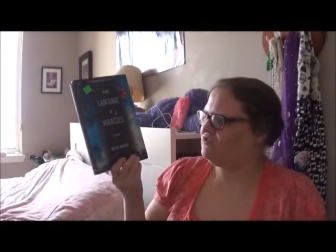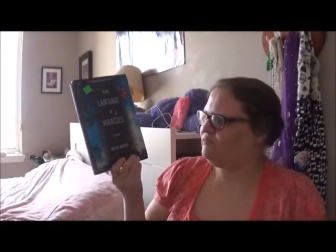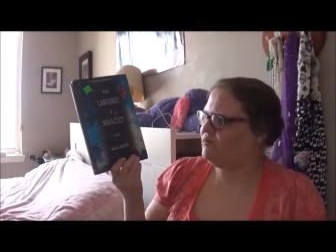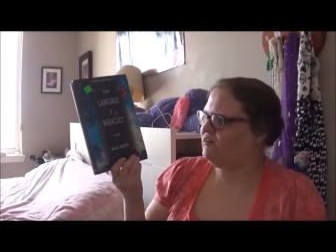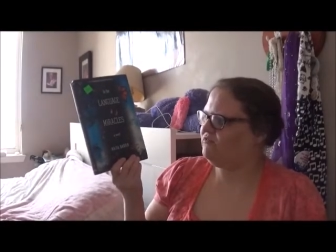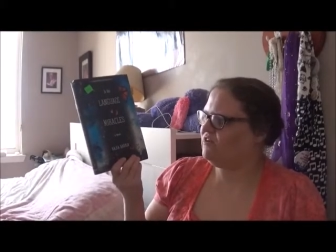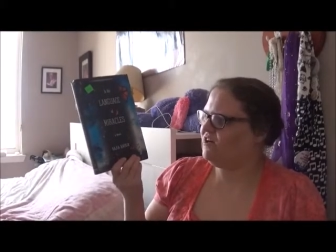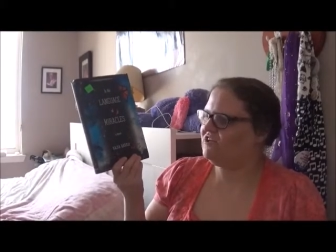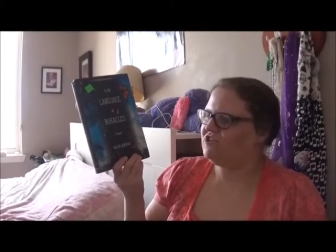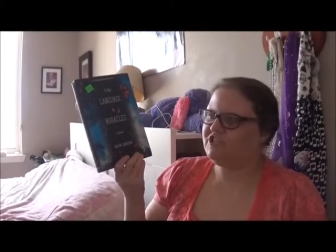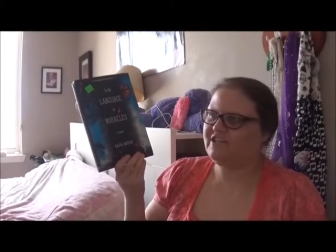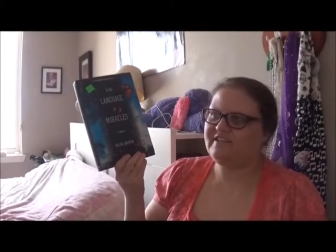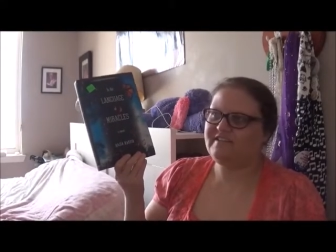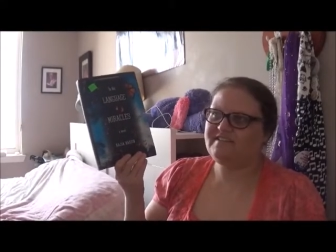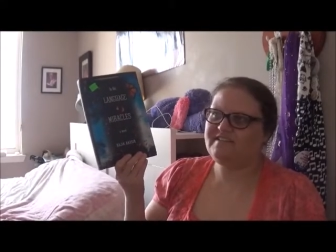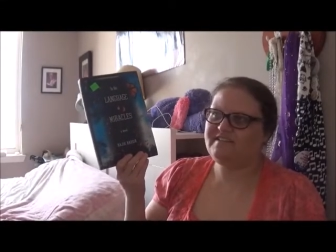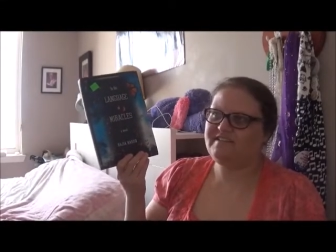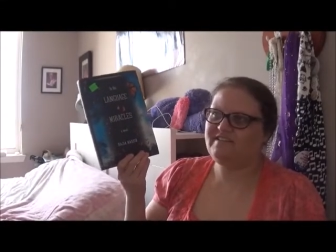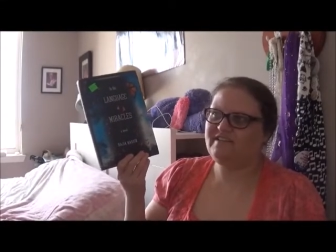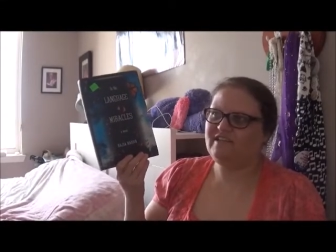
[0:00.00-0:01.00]
by Rajia
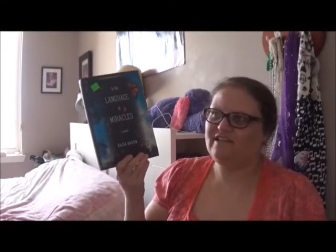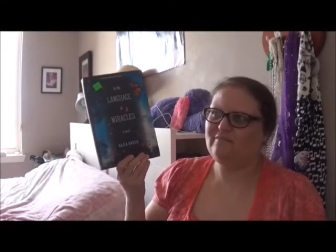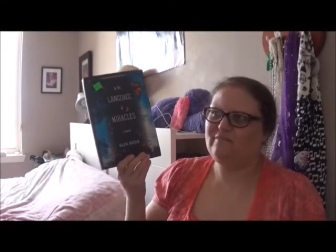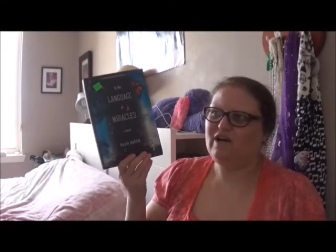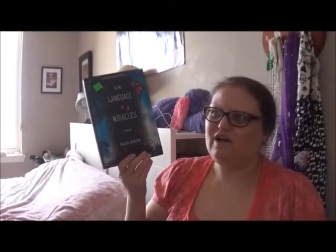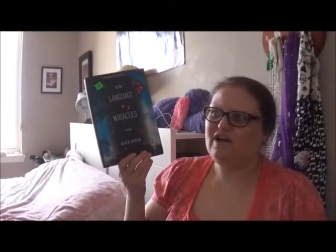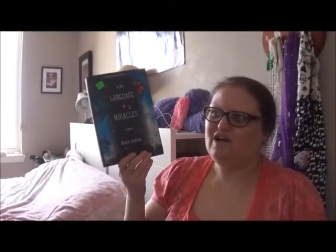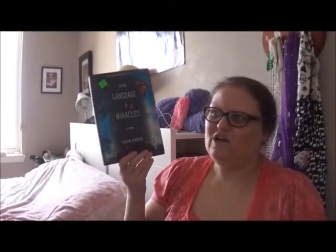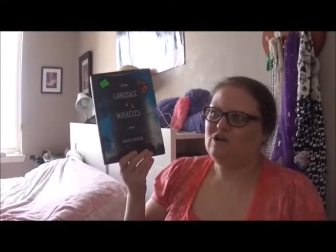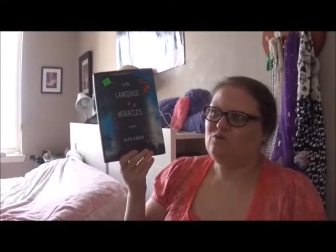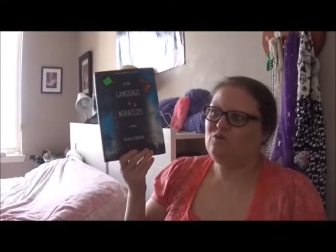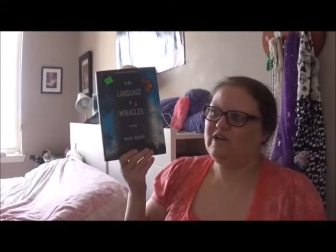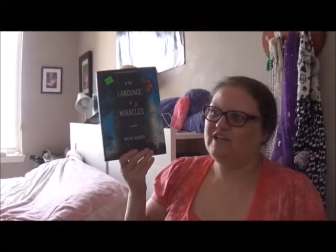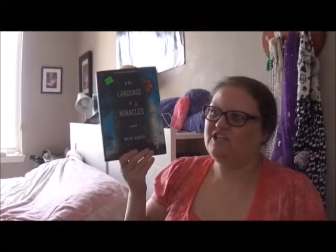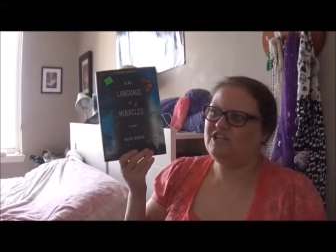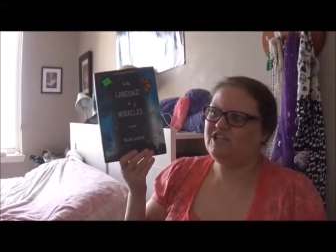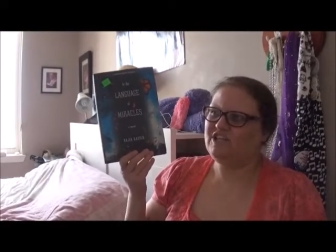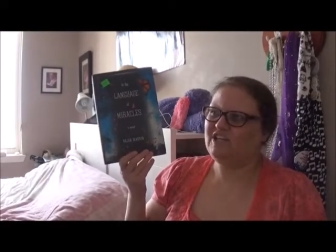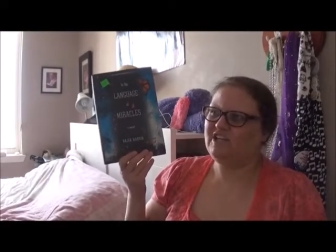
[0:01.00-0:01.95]
Hassib, which uh,